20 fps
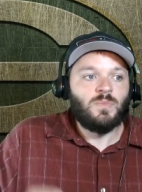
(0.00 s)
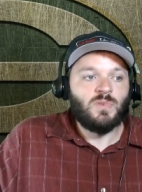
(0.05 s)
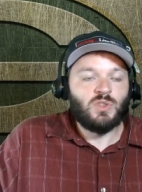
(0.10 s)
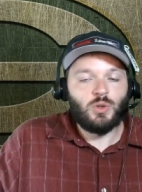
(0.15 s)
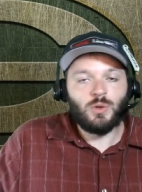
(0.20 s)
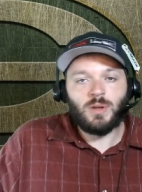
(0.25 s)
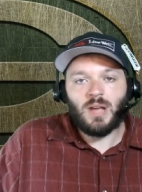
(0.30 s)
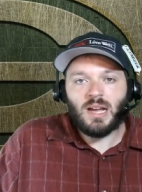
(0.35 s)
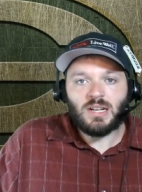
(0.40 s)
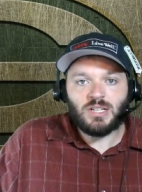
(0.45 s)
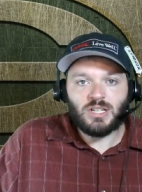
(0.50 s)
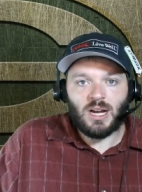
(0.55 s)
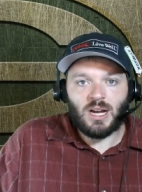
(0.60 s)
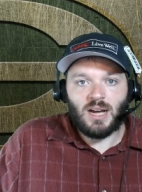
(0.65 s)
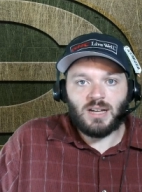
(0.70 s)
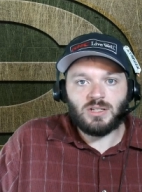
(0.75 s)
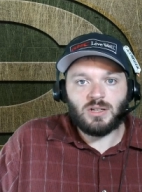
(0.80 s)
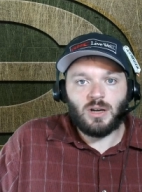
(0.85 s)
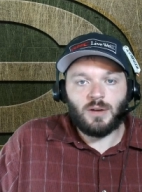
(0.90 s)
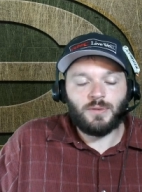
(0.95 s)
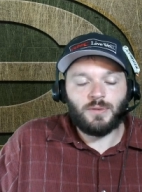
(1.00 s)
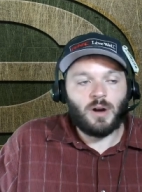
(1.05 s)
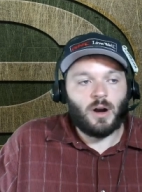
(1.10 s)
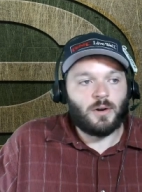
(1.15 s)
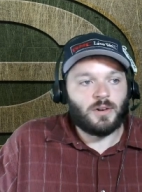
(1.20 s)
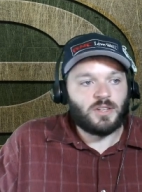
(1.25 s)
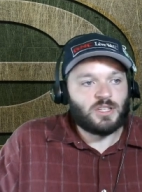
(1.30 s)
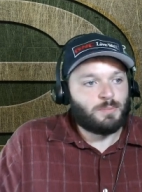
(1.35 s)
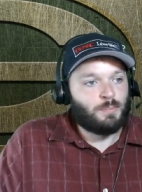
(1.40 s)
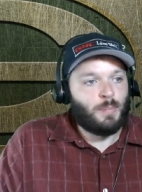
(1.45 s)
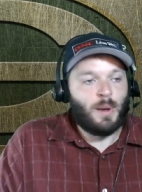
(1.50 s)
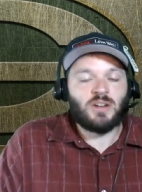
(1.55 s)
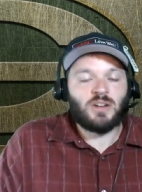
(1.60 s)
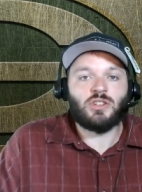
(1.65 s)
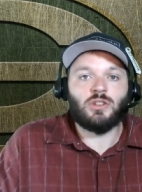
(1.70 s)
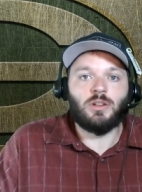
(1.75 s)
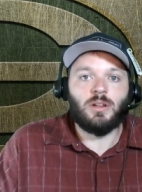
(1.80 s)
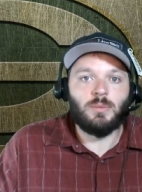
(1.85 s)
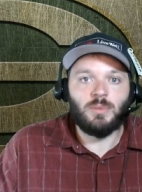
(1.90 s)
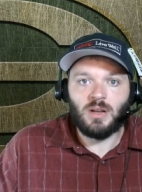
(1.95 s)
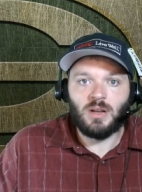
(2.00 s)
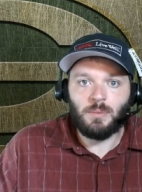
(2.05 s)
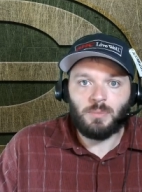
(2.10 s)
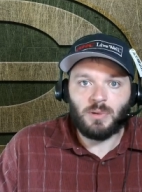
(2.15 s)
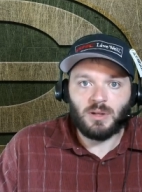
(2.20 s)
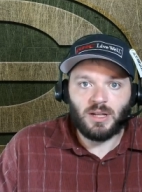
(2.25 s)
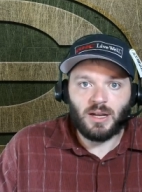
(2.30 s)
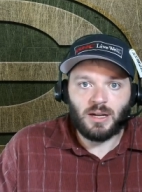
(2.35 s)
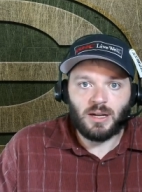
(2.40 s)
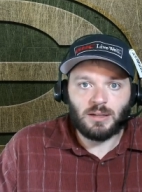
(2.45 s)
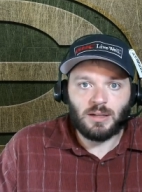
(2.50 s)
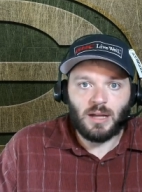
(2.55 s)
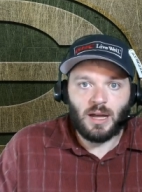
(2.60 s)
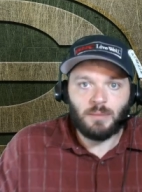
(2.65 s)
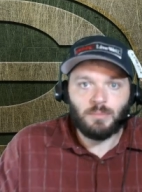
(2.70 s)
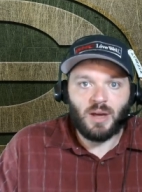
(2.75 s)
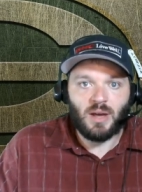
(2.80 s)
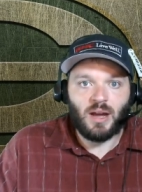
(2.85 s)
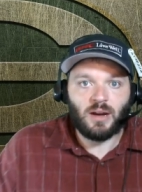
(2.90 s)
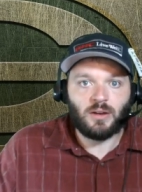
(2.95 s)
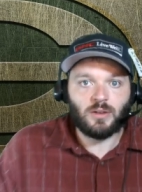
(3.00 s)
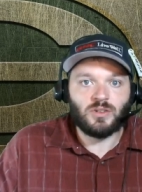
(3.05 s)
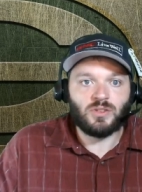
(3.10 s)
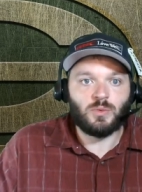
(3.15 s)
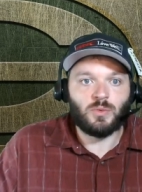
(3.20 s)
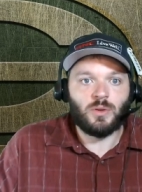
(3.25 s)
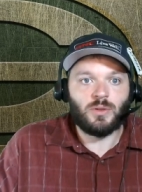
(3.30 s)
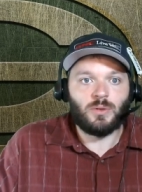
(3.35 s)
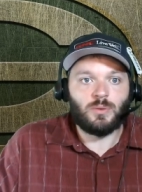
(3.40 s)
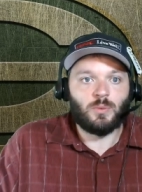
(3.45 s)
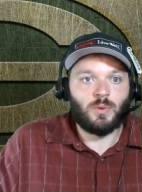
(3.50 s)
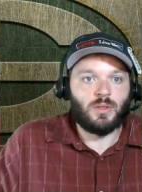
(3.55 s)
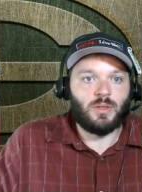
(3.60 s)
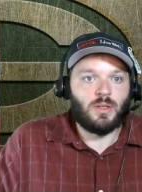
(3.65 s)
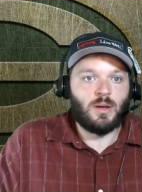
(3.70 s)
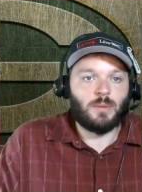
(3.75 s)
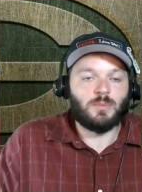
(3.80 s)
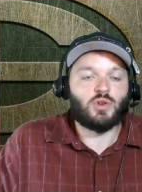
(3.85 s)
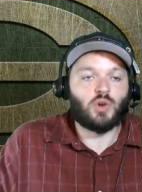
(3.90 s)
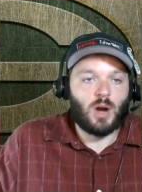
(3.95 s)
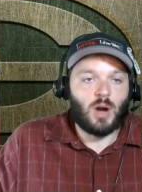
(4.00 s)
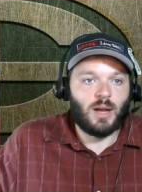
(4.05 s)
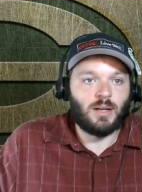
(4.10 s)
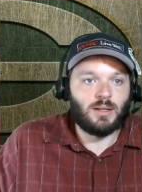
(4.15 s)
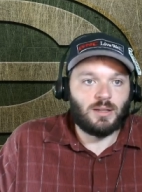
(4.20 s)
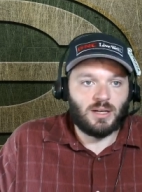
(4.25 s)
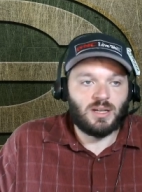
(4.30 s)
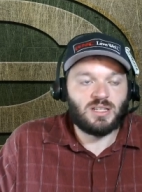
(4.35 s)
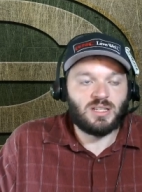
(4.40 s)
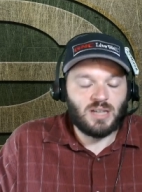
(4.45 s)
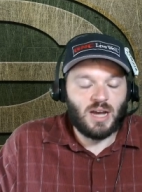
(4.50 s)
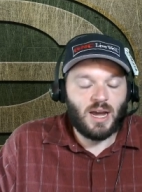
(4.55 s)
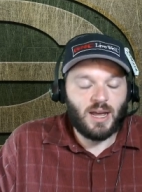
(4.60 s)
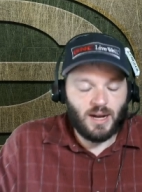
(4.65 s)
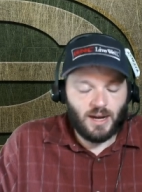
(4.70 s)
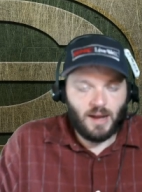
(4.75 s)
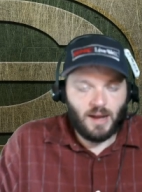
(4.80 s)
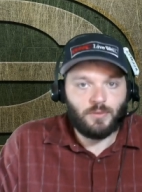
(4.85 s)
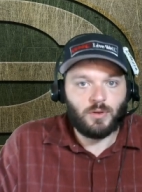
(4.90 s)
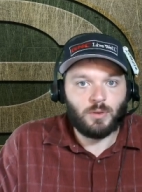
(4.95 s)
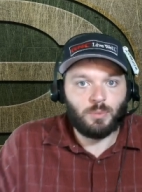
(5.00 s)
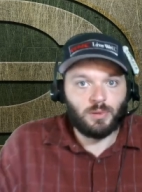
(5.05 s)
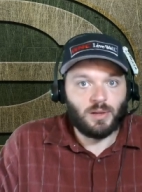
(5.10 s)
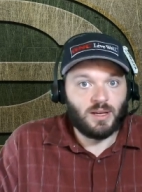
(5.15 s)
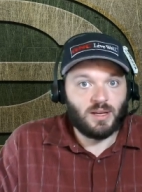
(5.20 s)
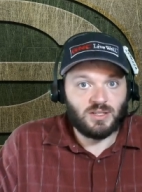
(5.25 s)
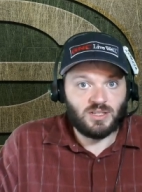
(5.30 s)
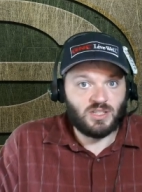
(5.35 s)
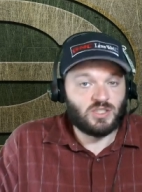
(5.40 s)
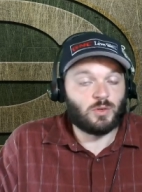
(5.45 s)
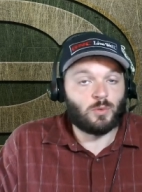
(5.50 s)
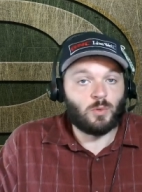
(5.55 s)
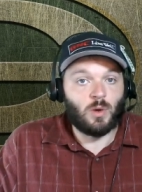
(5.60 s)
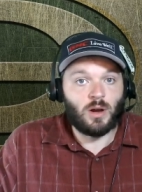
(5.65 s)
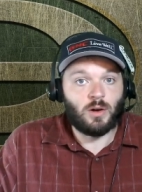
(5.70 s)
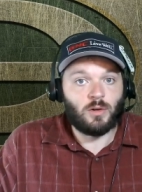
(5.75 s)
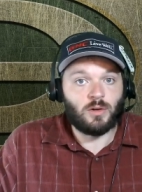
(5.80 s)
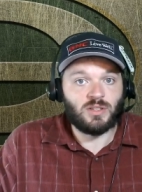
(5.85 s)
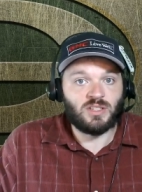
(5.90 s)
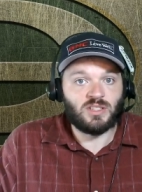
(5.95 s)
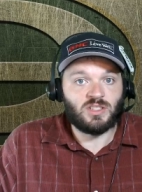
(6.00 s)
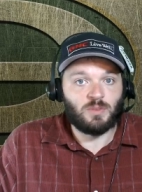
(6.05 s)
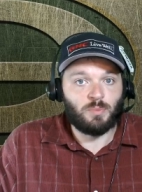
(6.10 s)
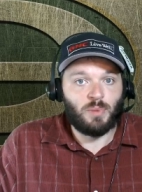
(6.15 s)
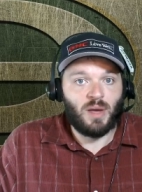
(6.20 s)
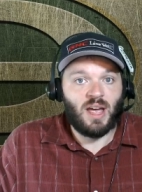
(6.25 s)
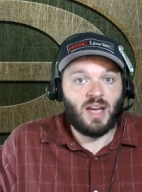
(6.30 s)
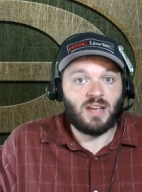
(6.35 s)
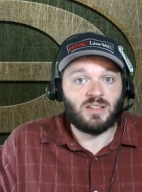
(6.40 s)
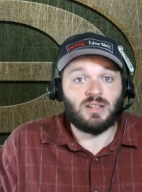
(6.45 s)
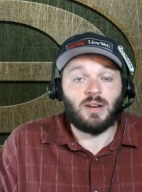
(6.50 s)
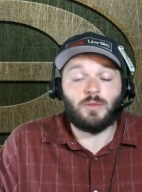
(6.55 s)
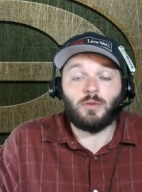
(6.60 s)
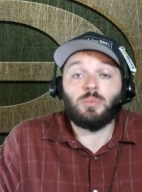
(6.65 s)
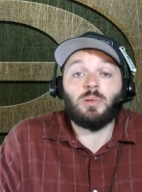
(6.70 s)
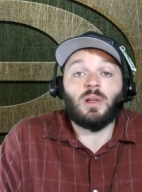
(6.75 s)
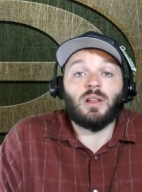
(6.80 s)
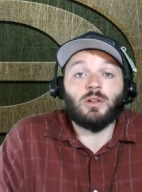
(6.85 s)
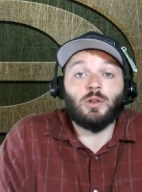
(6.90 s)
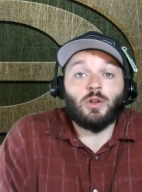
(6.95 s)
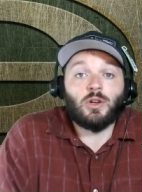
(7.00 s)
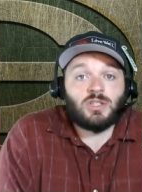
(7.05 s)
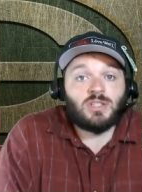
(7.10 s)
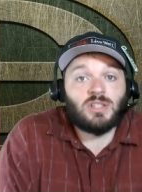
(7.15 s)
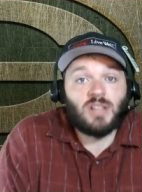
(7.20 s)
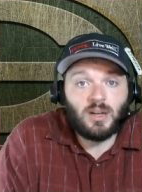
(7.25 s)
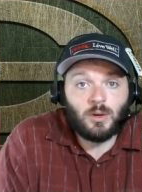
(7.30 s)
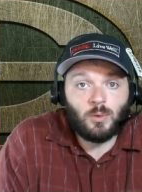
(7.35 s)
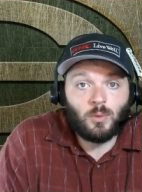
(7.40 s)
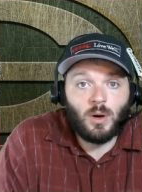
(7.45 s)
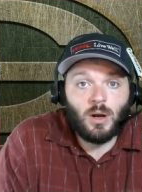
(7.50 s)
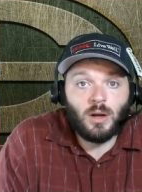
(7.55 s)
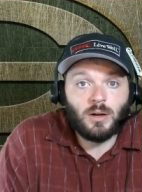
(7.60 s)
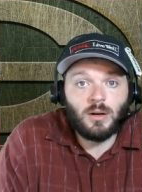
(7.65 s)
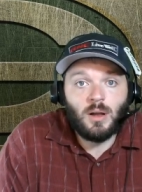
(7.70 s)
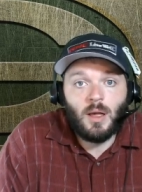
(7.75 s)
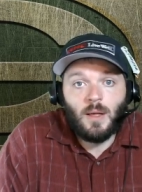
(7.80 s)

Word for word: to catch guys off guard, especially manipulating linebackers with, with them trying to decide on every play is this a run or is this a pass? And every play looks like a run.